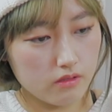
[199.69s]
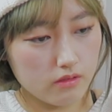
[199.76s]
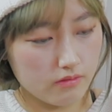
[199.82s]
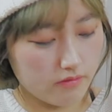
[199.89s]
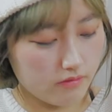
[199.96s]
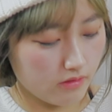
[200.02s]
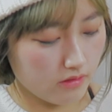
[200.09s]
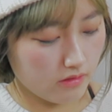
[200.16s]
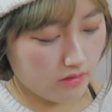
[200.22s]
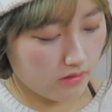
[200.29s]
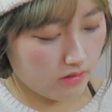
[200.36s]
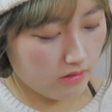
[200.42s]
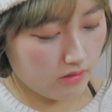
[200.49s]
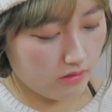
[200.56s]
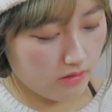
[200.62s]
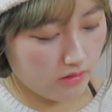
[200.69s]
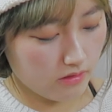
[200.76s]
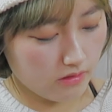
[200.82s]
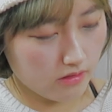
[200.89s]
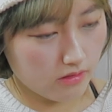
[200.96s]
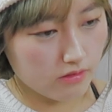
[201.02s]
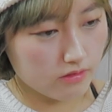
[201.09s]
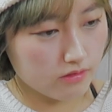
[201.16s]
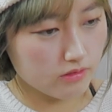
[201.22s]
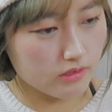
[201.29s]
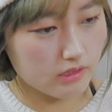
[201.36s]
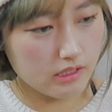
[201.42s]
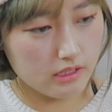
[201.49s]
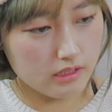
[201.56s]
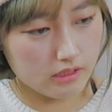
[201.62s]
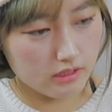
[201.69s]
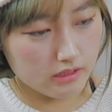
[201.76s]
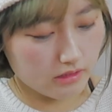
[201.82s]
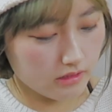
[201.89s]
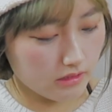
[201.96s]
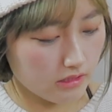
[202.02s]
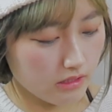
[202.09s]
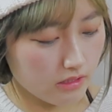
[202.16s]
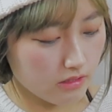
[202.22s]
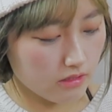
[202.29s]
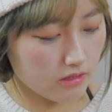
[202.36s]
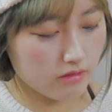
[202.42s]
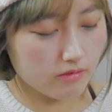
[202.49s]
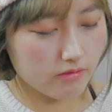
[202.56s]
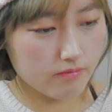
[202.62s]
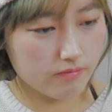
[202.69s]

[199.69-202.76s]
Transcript: of the zucchinis in here.